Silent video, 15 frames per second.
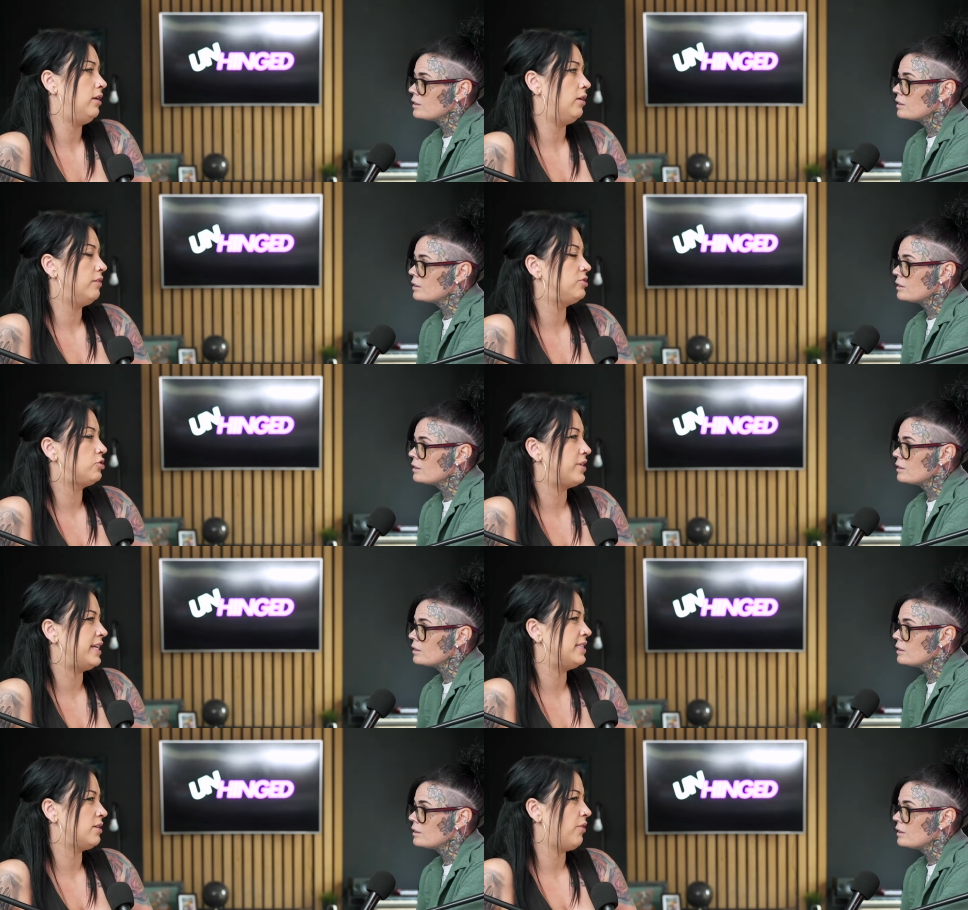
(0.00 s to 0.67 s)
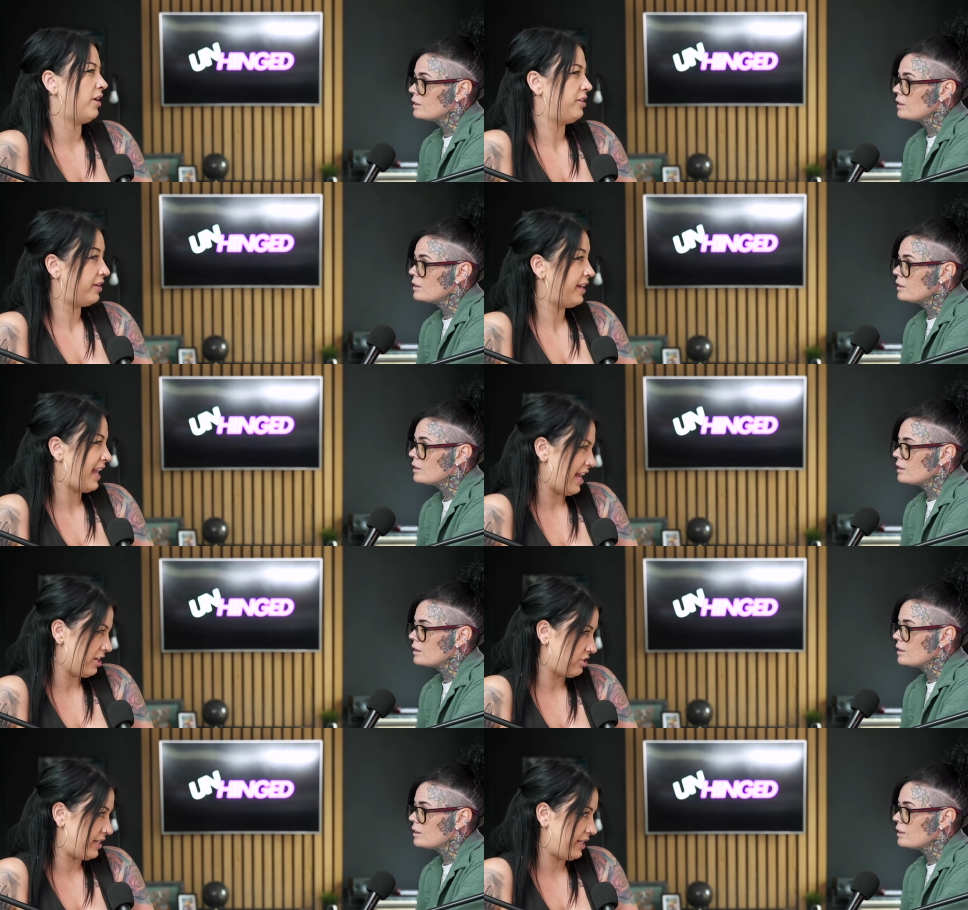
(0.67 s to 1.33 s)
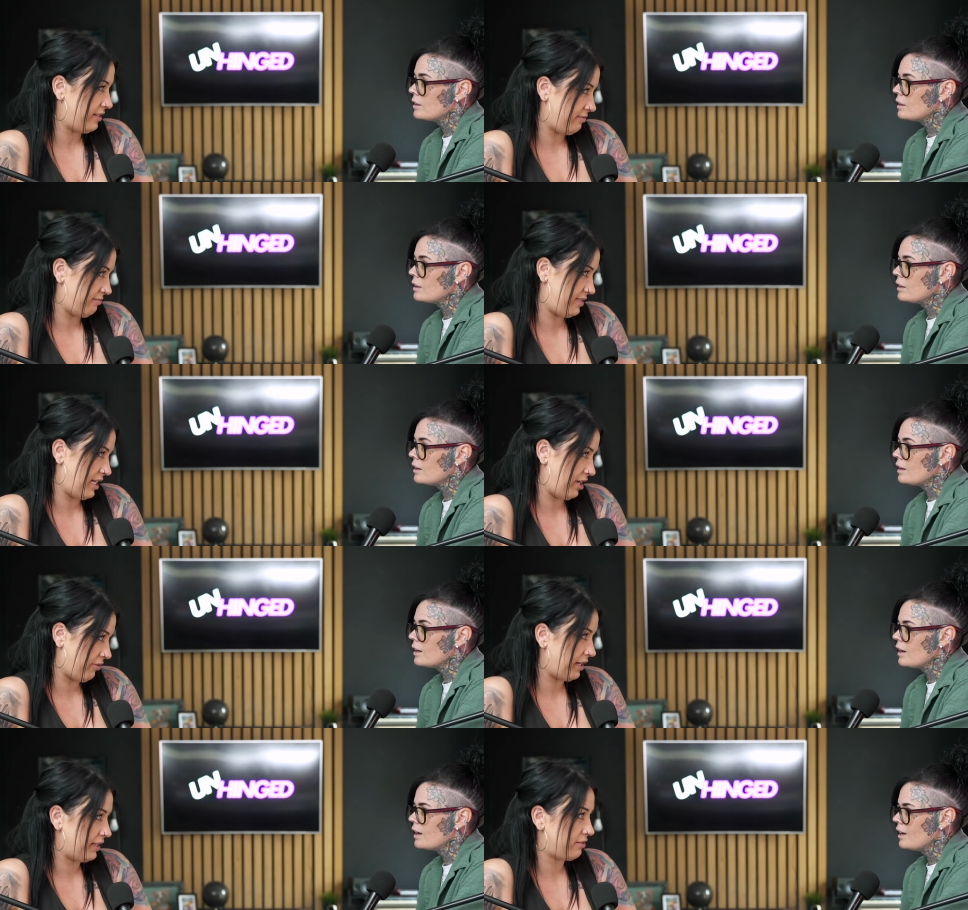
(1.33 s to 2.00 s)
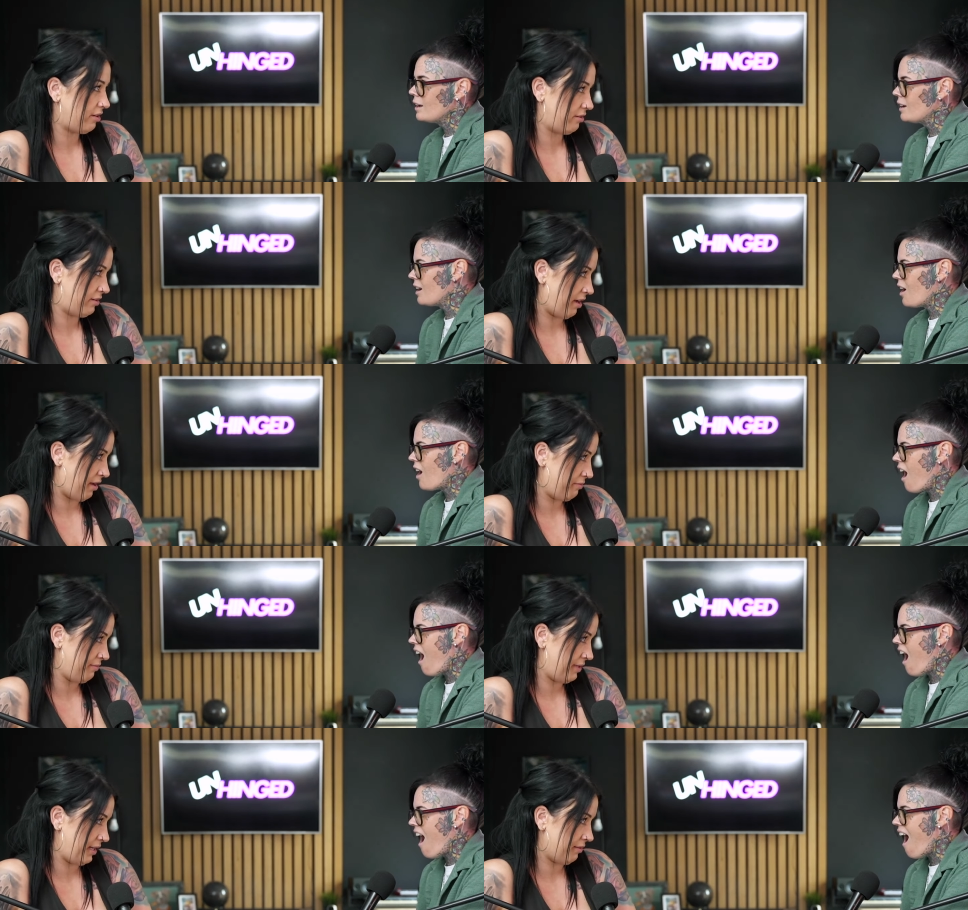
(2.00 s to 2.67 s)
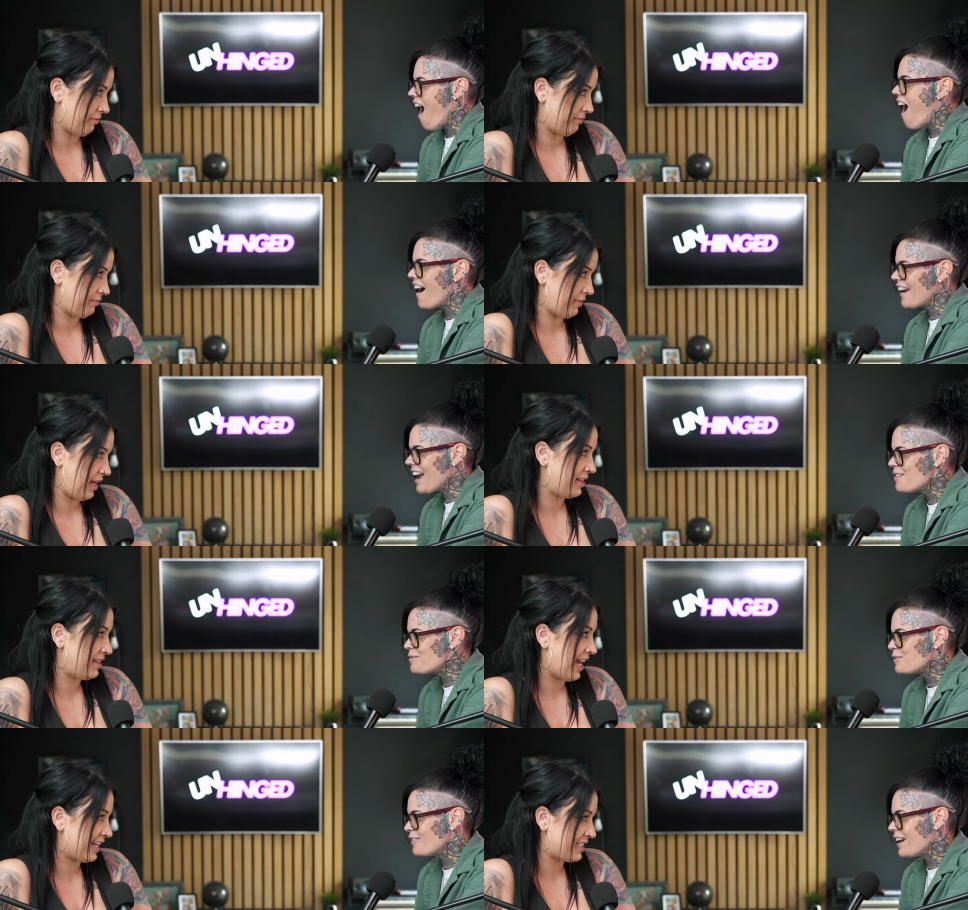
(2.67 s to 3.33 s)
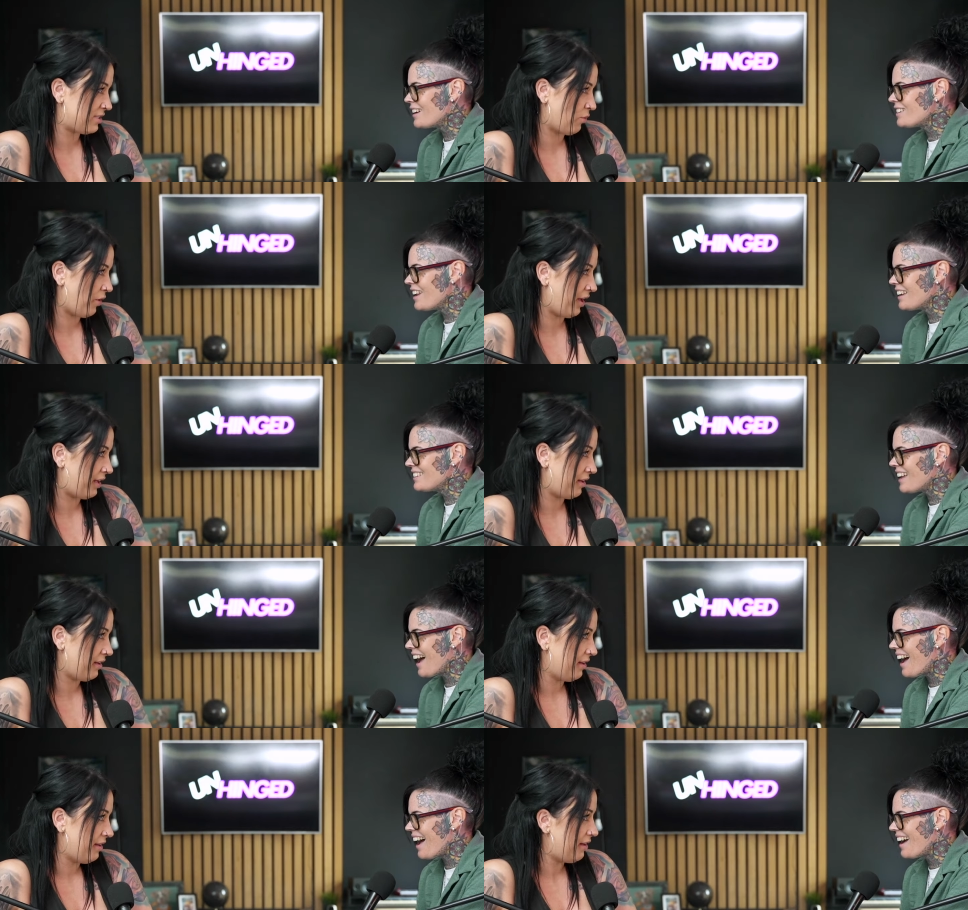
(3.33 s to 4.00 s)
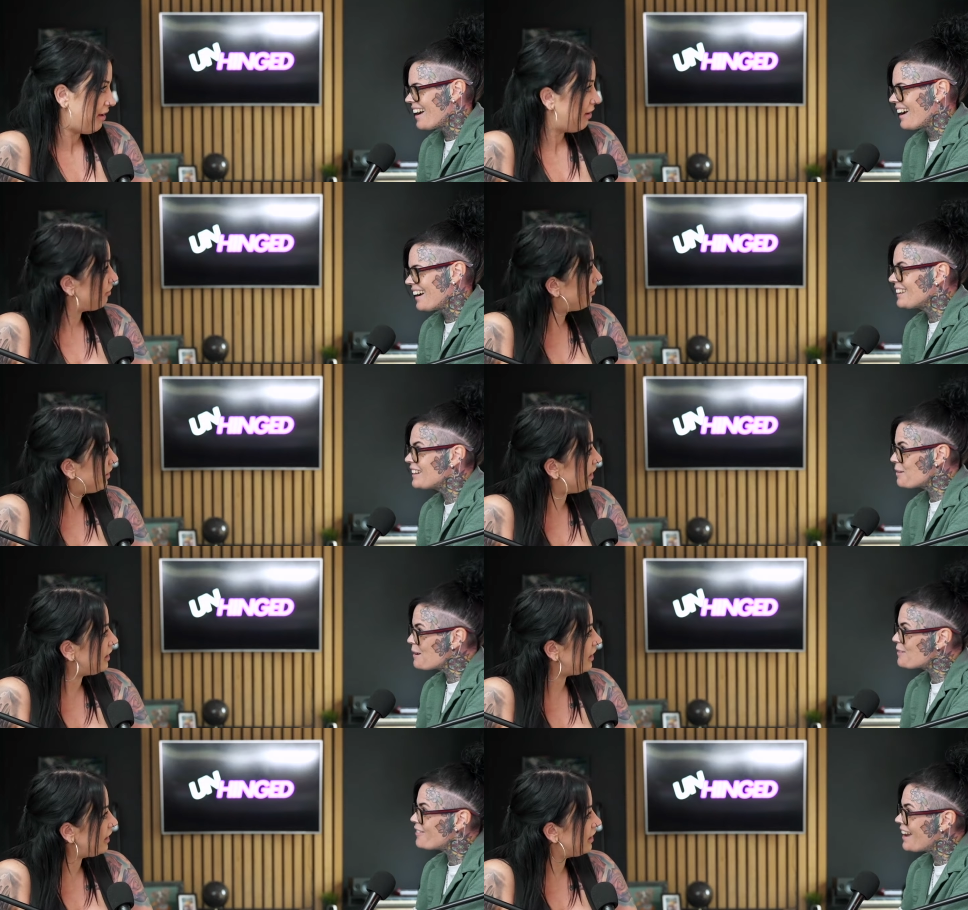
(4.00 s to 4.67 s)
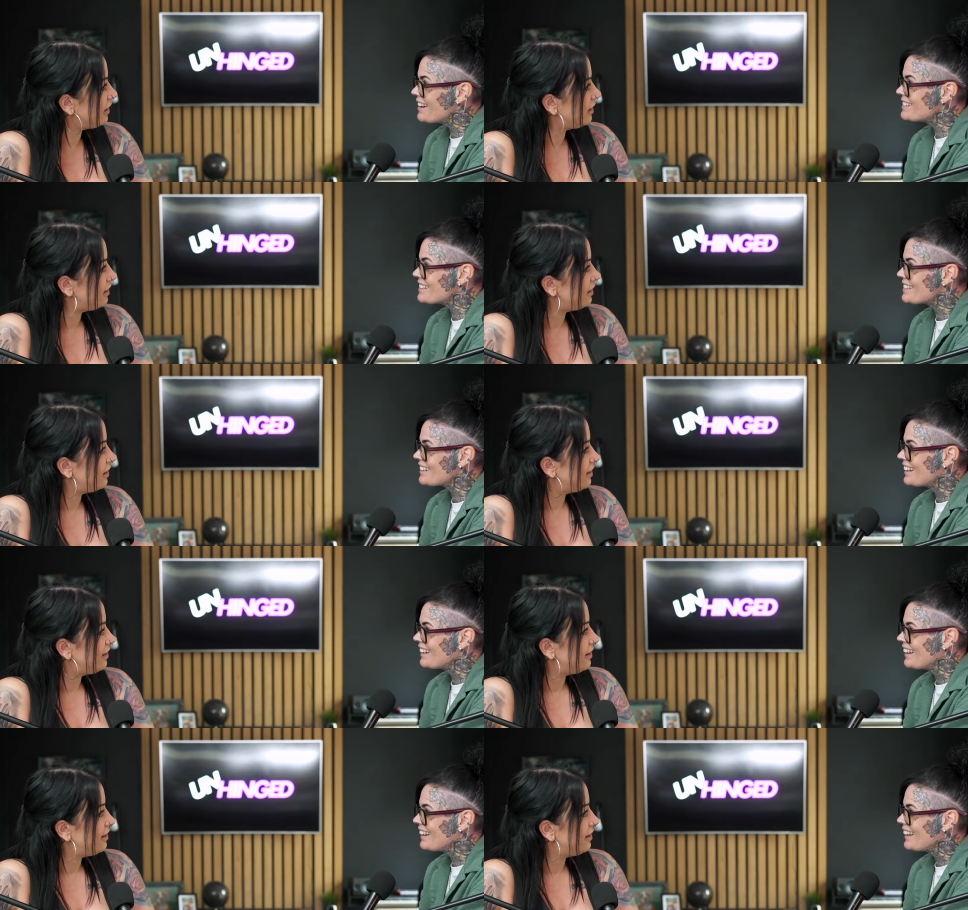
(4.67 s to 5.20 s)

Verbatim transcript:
Speaker 1: love trees. I wonder they actually secretly turned on by them. I have a friend like that. You really? know my friend?